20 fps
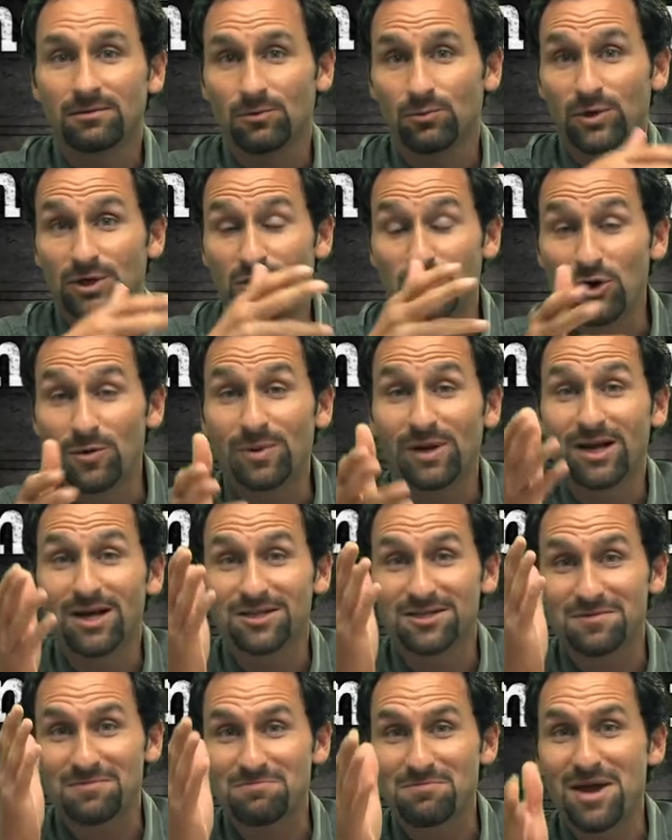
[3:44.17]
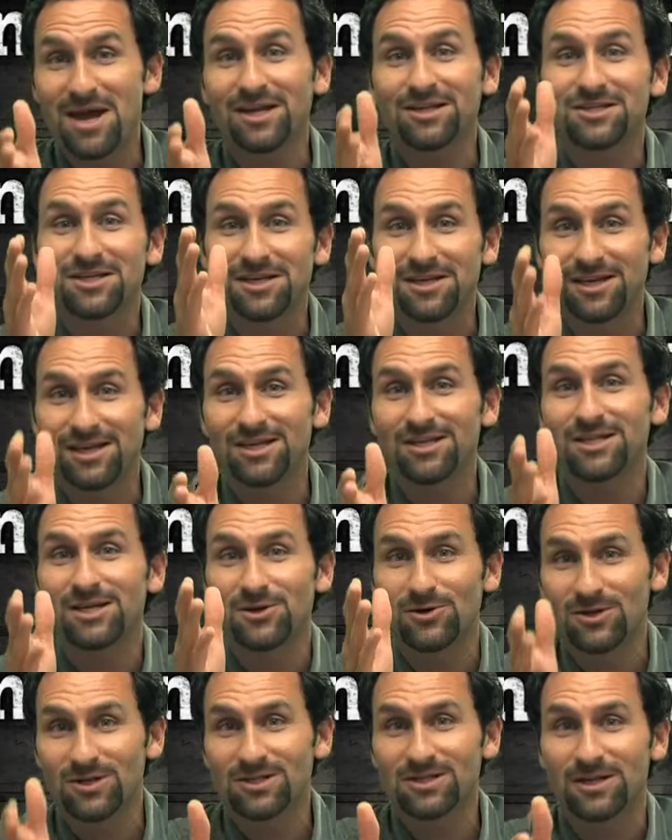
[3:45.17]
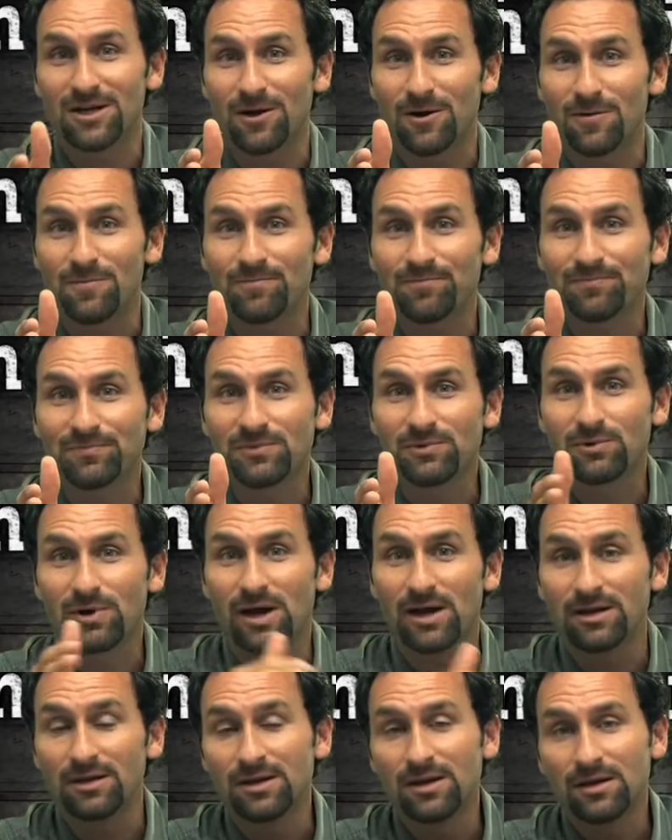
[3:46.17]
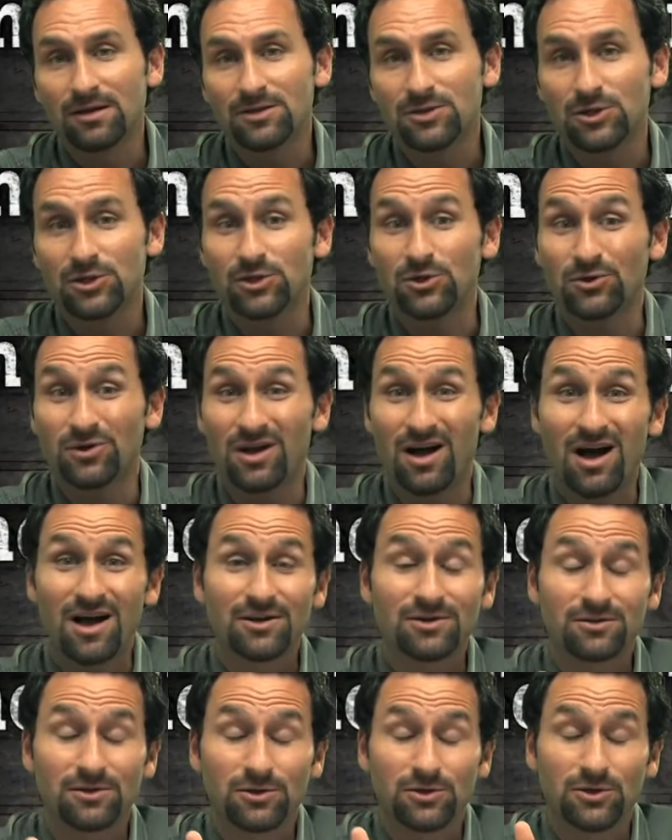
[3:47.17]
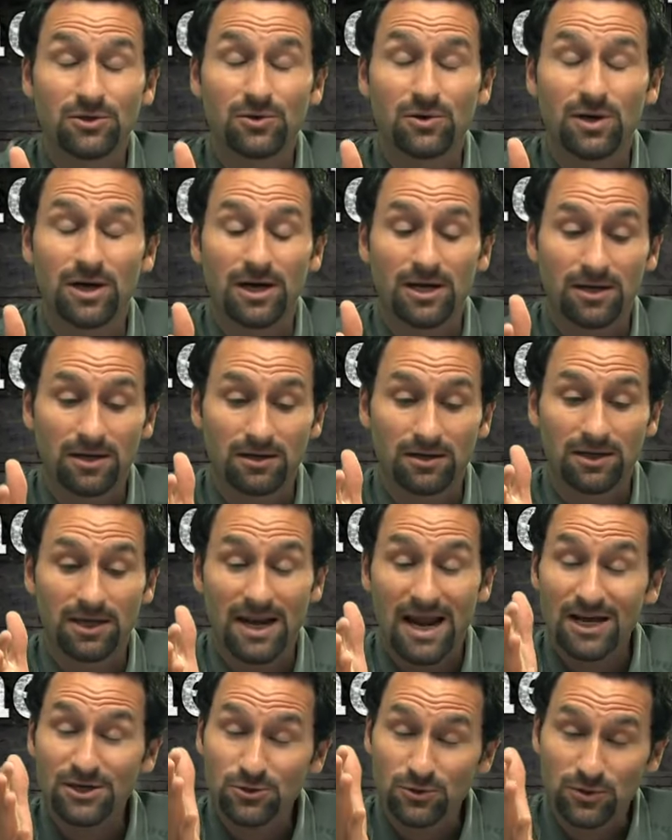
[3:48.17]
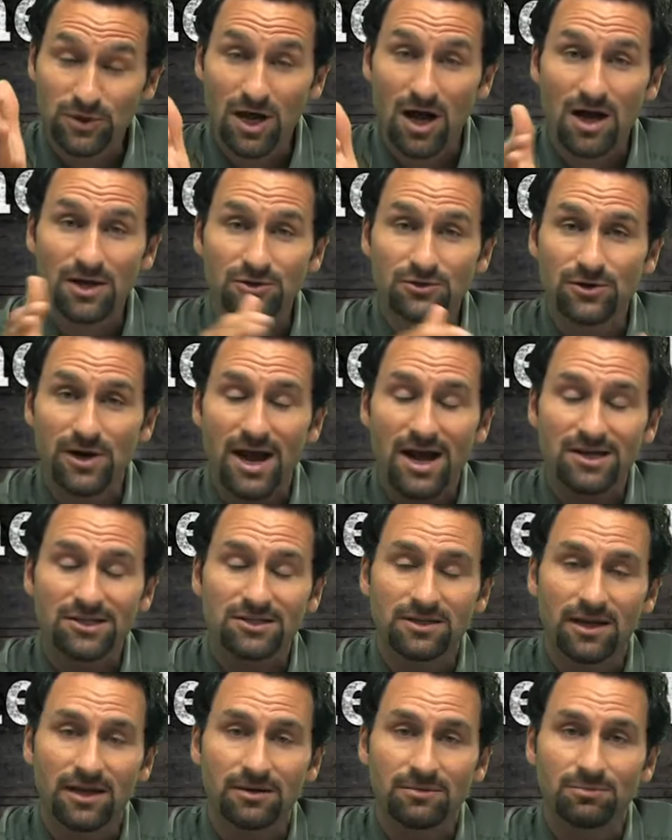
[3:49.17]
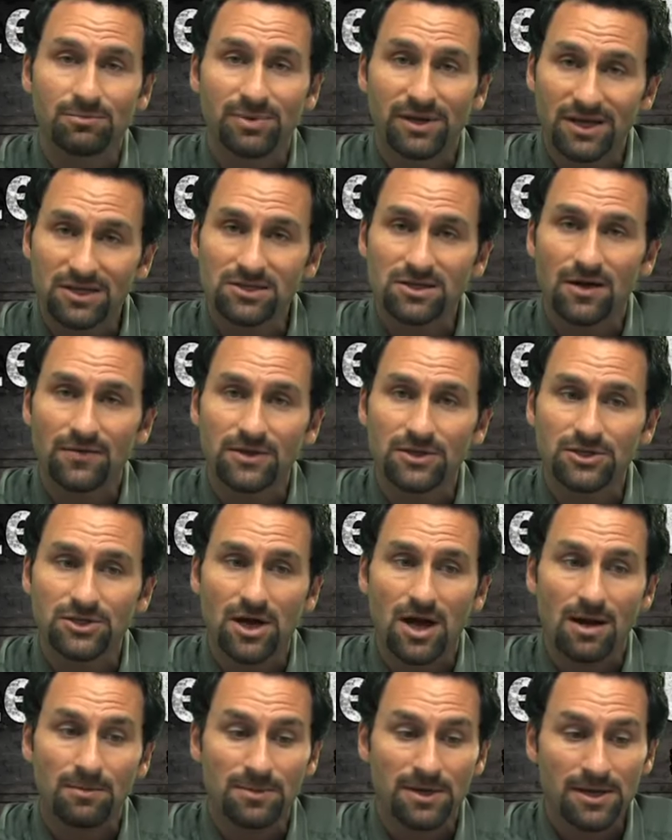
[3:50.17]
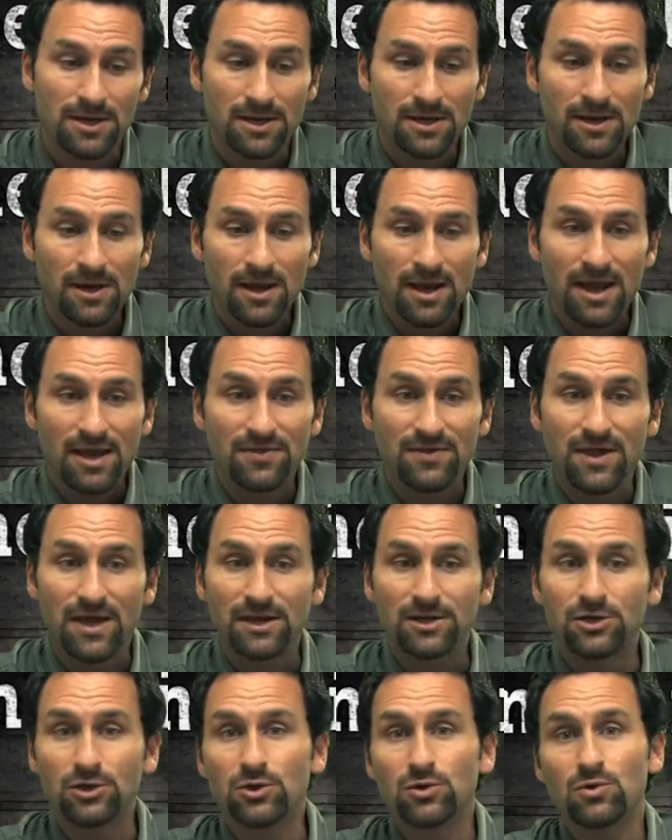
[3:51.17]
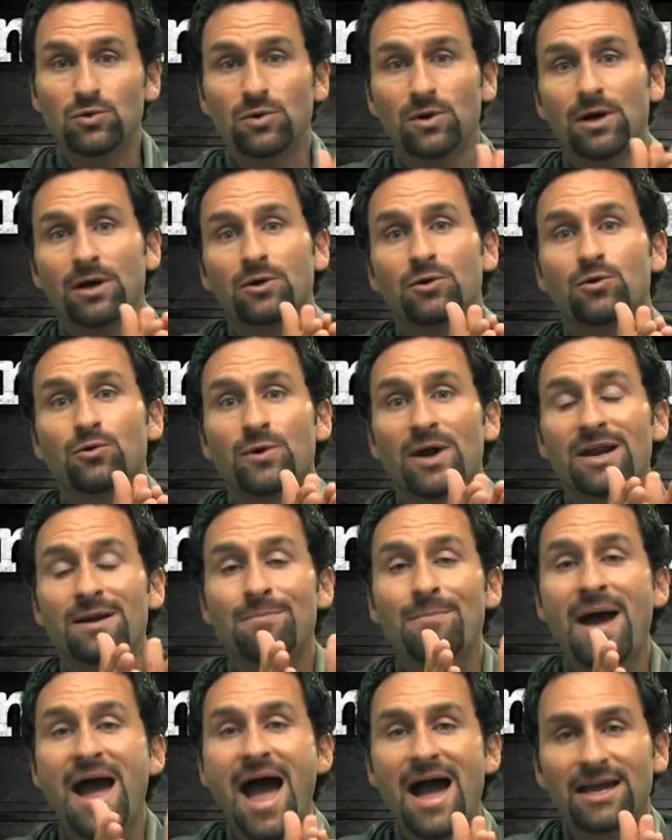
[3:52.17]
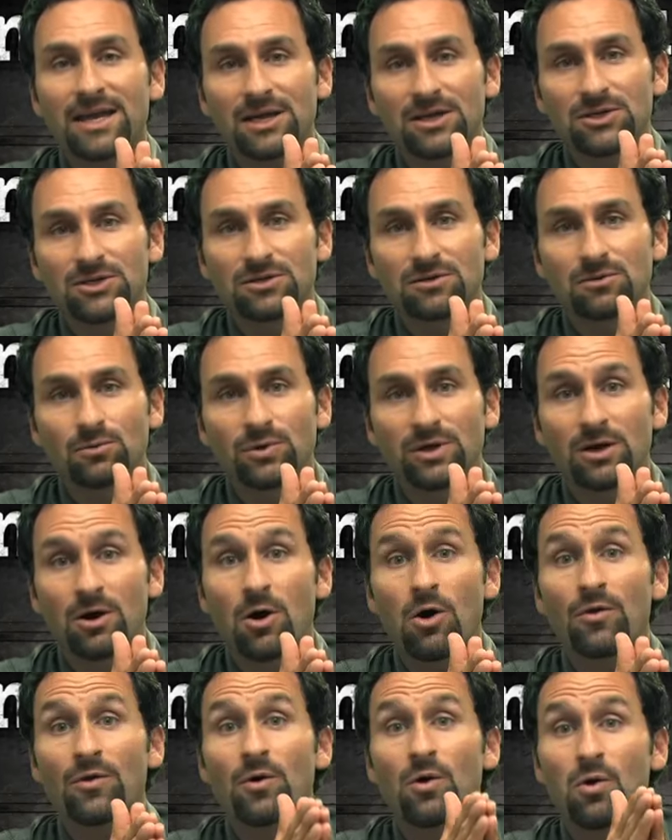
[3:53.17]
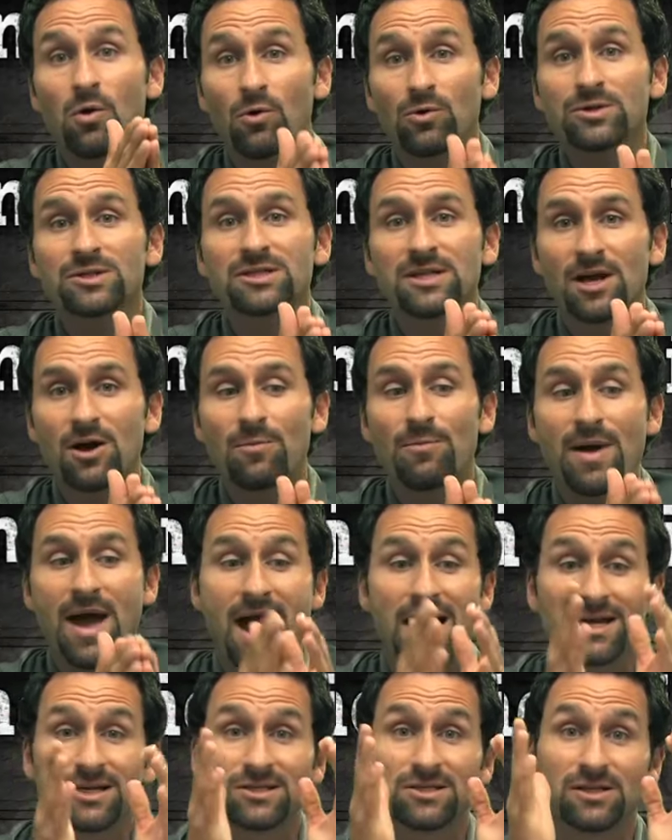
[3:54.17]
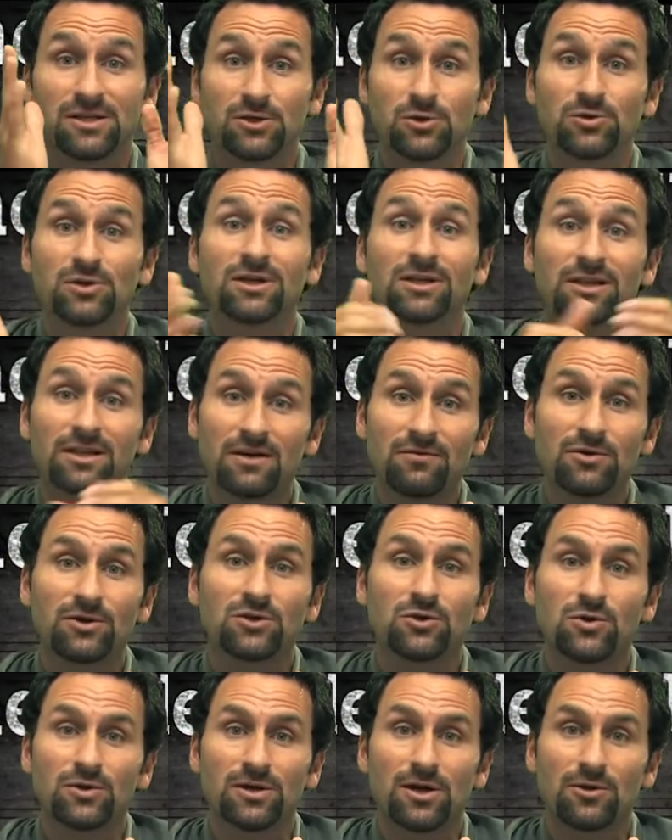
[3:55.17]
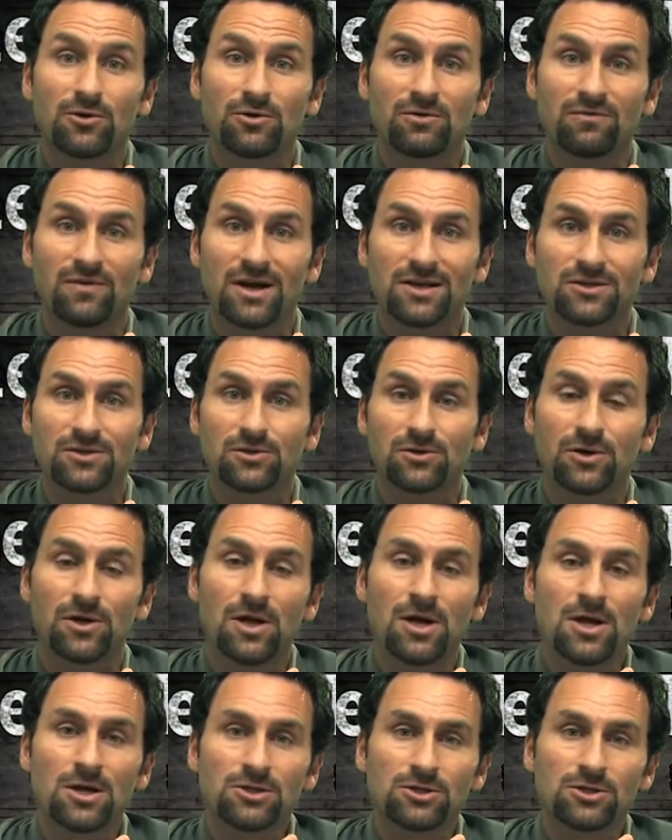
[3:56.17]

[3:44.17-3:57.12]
We do it because it makes it easier to sell, right? So you get actual contracts and bids on the job. And then you create a package we call the wholesale package that you deliver to another investor.